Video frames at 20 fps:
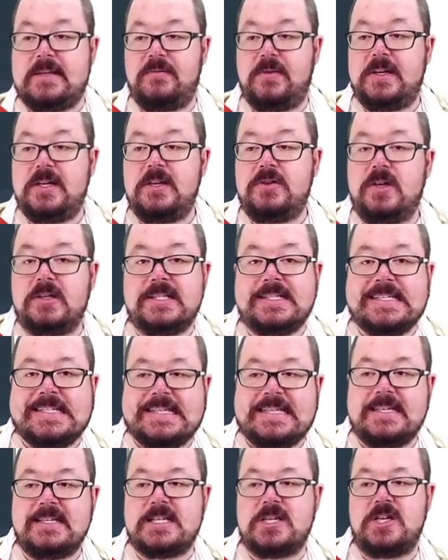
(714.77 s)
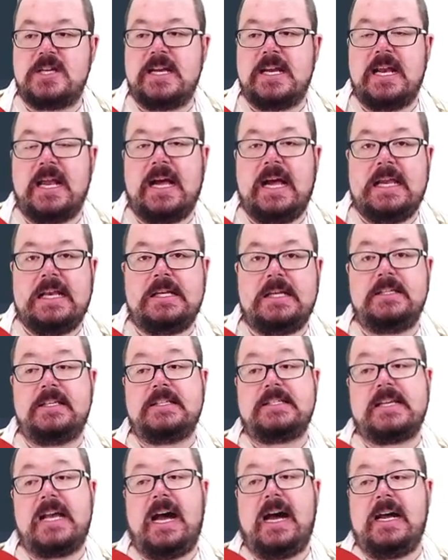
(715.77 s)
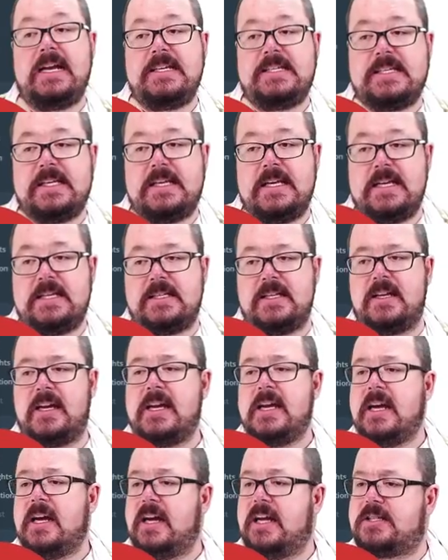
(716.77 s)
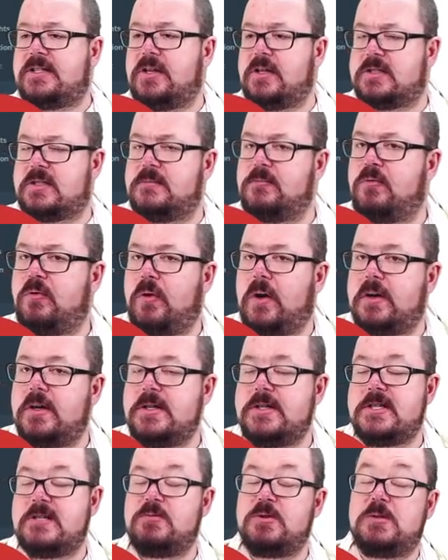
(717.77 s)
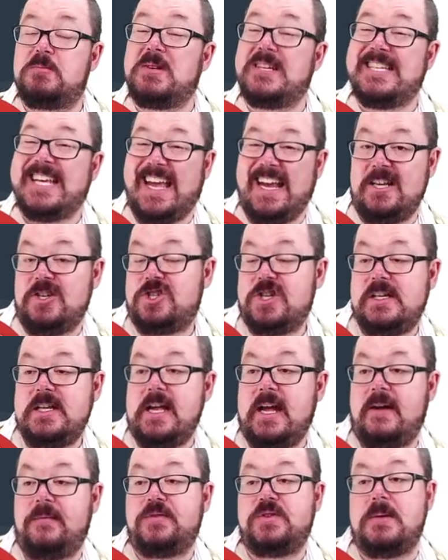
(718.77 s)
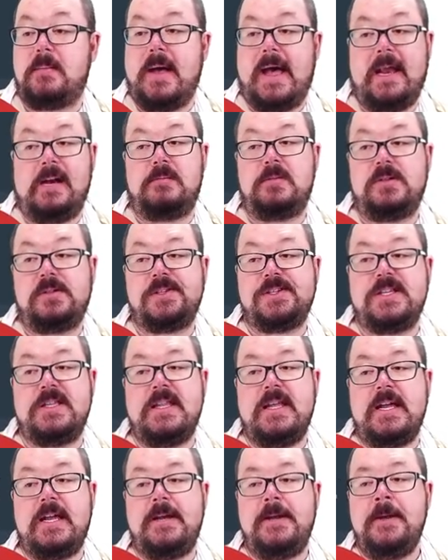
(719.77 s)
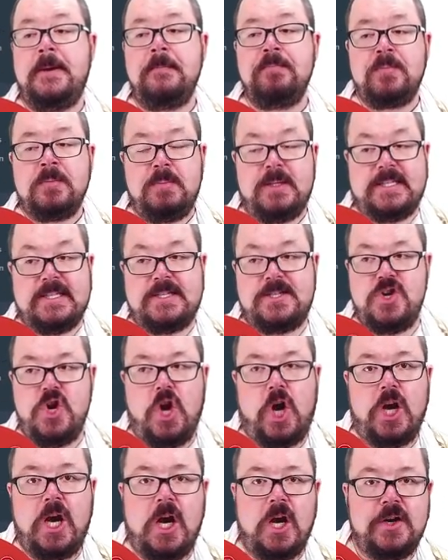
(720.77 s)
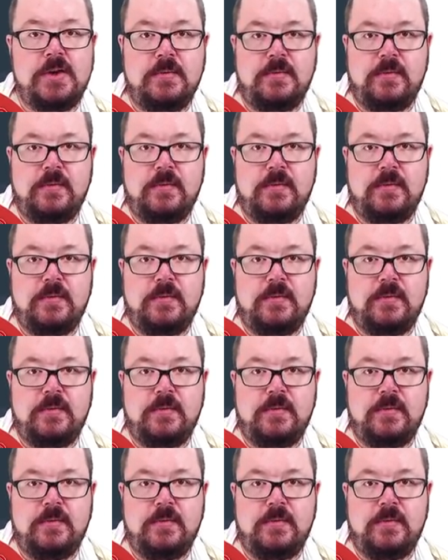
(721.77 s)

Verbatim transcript: Venerosity is on an island. It's isolated. It's got some forests, which potentially have some animals in there, but there's not a lot of